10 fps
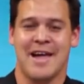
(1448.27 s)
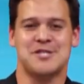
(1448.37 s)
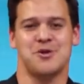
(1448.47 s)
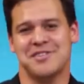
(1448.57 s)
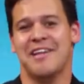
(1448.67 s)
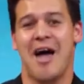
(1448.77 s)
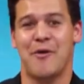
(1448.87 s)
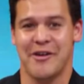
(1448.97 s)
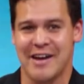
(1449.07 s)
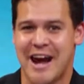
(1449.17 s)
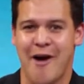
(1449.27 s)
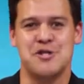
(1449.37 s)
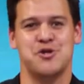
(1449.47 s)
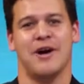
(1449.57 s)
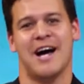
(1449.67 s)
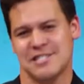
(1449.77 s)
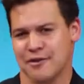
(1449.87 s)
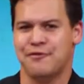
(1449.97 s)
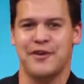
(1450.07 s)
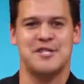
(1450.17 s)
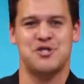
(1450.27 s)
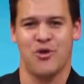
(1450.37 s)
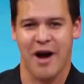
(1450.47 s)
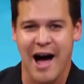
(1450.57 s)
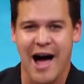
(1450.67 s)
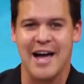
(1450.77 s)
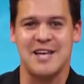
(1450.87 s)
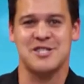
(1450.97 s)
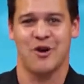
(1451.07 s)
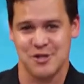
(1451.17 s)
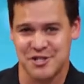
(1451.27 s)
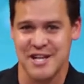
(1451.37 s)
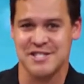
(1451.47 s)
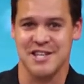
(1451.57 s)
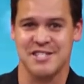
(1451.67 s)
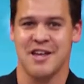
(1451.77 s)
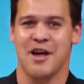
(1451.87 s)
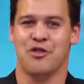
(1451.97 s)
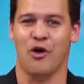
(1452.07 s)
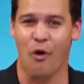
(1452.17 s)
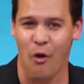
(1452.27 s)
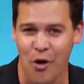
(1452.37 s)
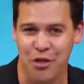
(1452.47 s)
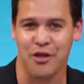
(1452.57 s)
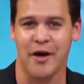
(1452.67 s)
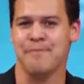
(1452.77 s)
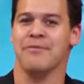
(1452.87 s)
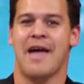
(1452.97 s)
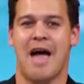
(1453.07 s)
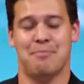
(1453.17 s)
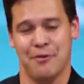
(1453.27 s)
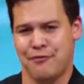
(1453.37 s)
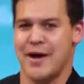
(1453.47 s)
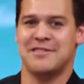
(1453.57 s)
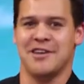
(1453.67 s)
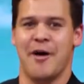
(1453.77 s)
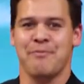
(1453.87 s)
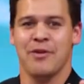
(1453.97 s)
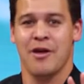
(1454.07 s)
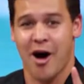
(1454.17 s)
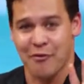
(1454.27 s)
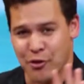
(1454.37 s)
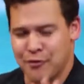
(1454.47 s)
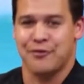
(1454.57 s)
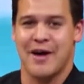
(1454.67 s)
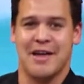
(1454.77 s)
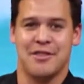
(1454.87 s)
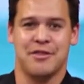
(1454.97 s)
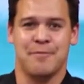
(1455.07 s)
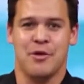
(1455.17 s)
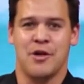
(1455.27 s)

And so today I want to encourage you guys to fix your eyes on Jesus, the author and perfecter of your faith.